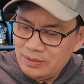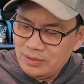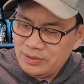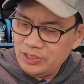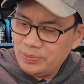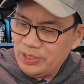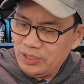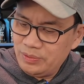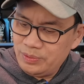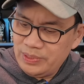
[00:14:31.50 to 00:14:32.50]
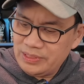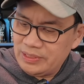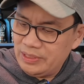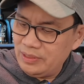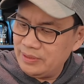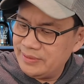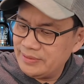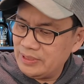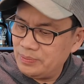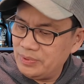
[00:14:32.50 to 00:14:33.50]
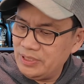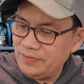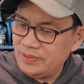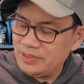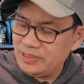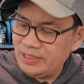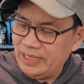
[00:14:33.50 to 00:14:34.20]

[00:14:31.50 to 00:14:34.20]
single barrel whiskey. I believe this is